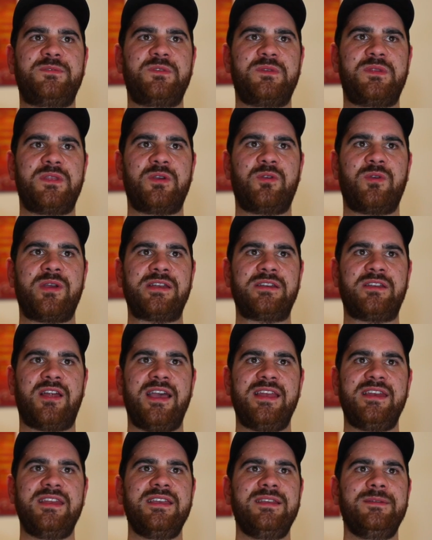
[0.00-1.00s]
with the Green
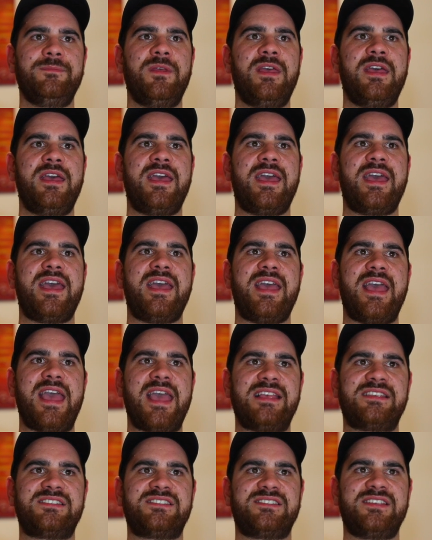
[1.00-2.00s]
Lightning. It
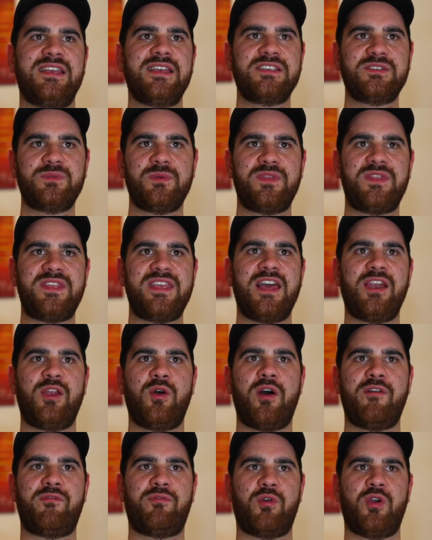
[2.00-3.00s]
has 6 with the Yellow
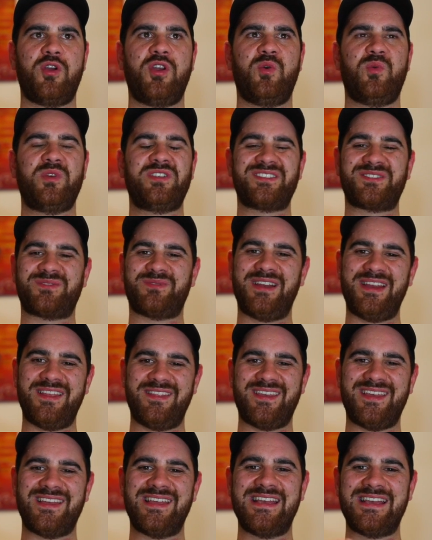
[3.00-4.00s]
Off-Roader, which is really
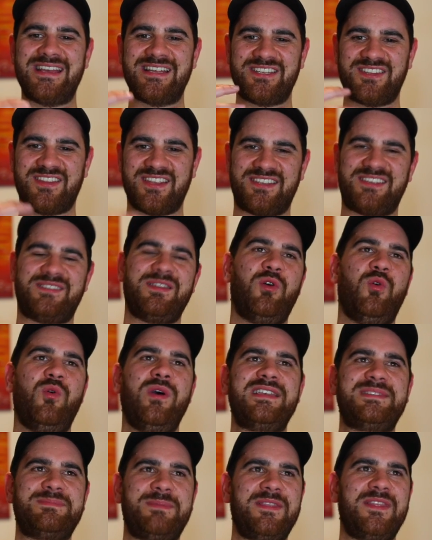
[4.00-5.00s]
the
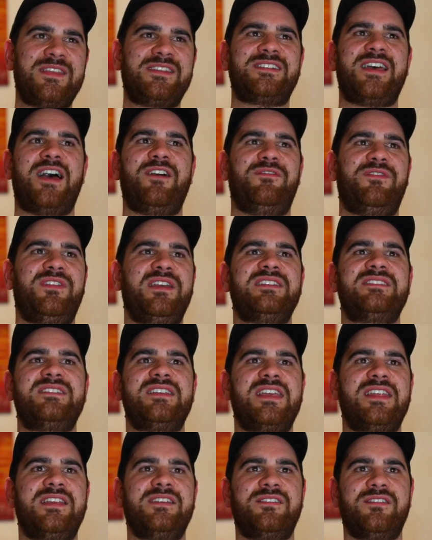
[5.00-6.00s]
always been the tough thing to
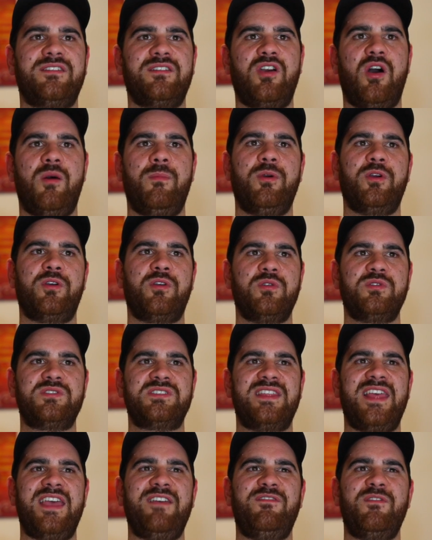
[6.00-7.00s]
get into the Combo
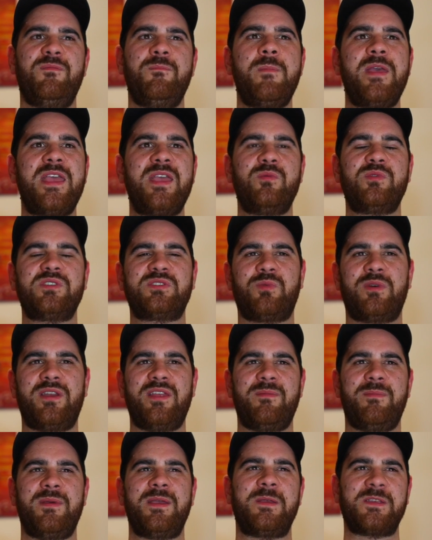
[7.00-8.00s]
Cruiser. That for me was one
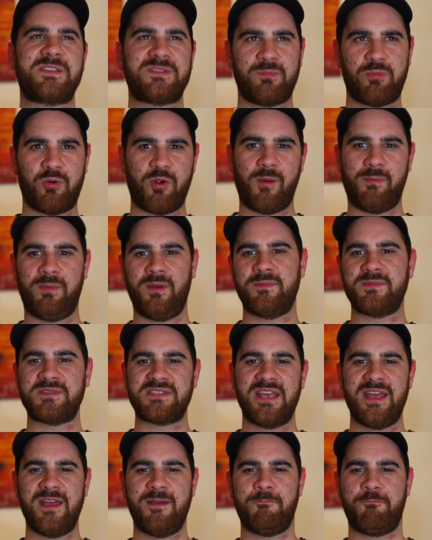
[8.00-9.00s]
of the biggest
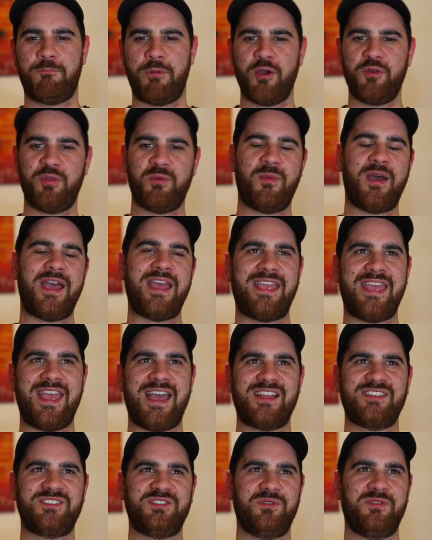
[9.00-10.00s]
problems. Both of my
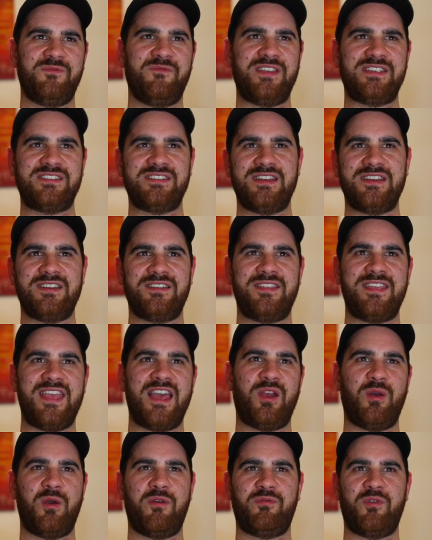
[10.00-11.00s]
accounts are invested into the
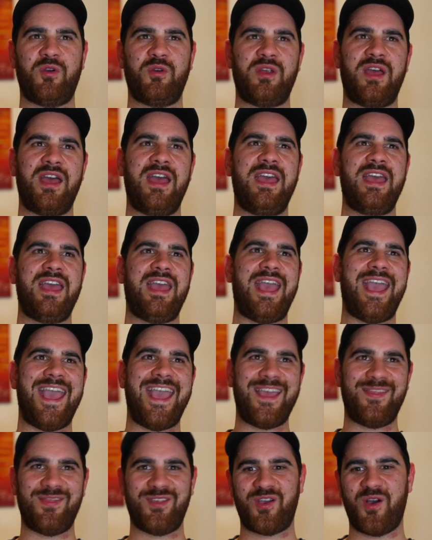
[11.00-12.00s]
Yellow Off-Roader
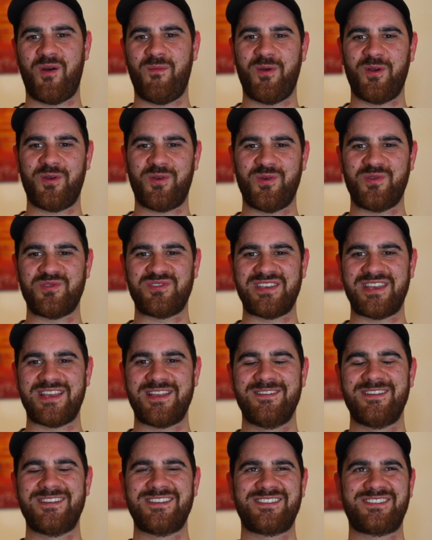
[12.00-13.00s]
and the Combo Cruiser.
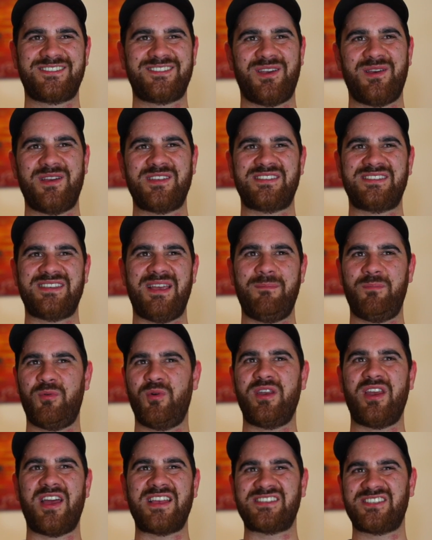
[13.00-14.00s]
So at some
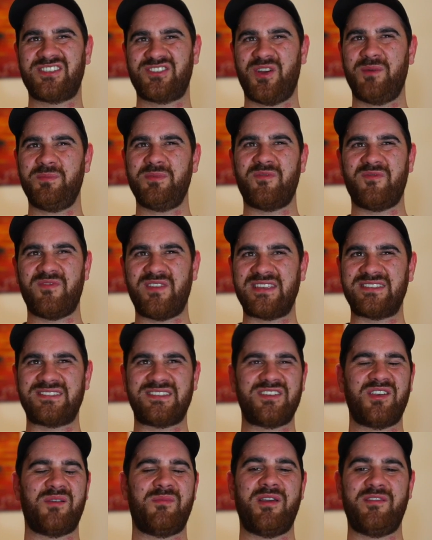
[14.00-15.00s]
point I stopped
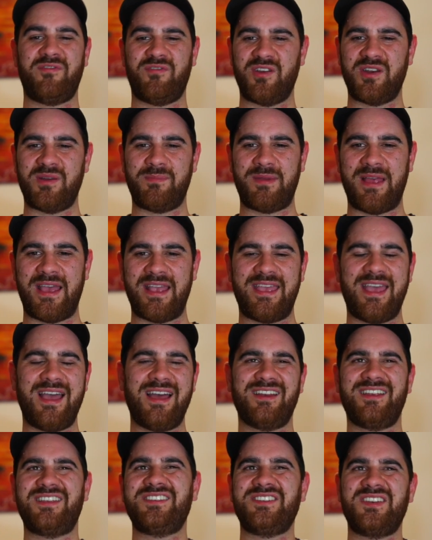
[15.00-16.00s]
investing on my free-to-play
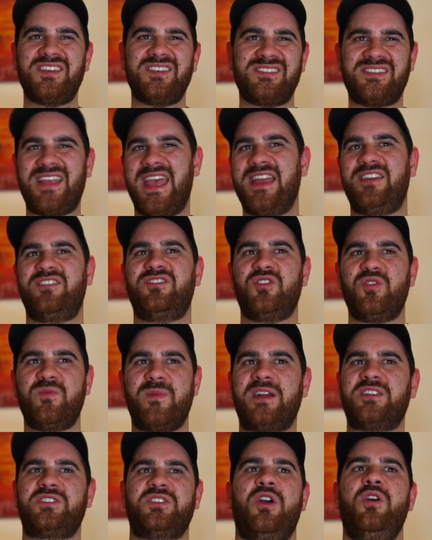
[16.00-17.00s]
account because it just had too
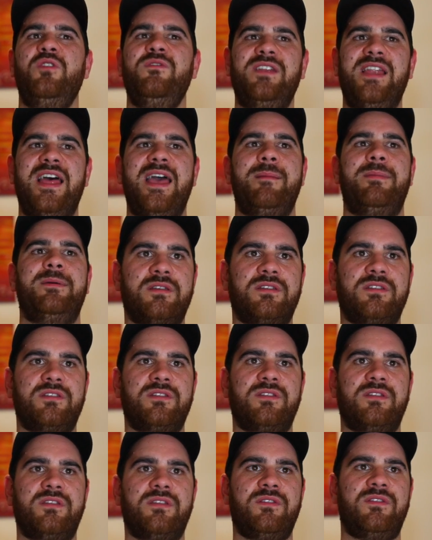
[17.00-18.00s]
much overlap.
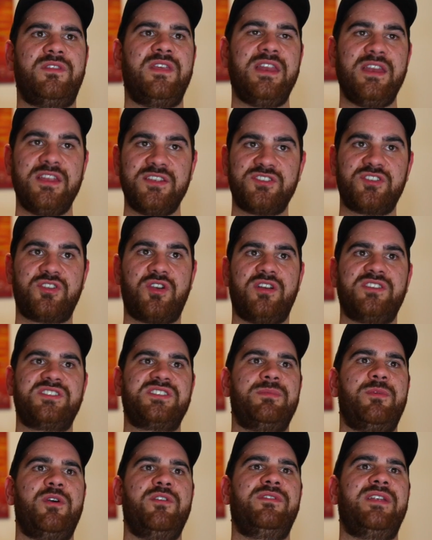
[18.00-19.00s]
Then it's got
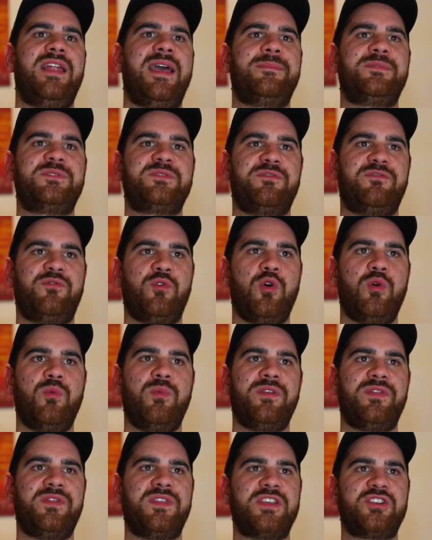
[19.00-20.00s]
some overlaps, 4
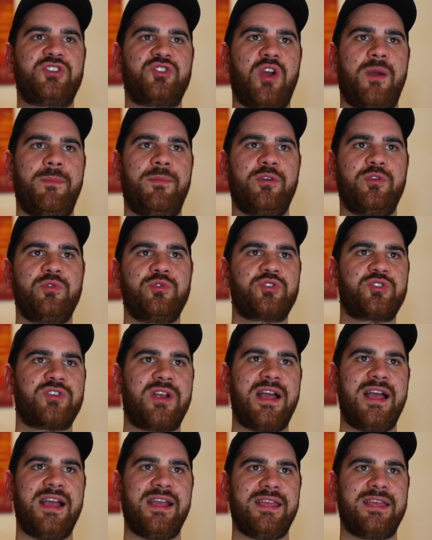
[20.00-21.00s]
with the Tropical
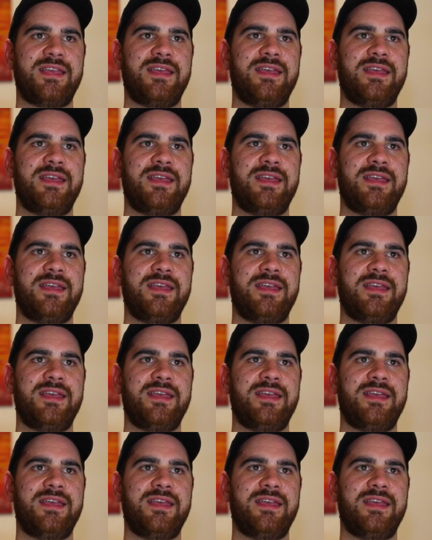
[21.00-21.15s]
Truck.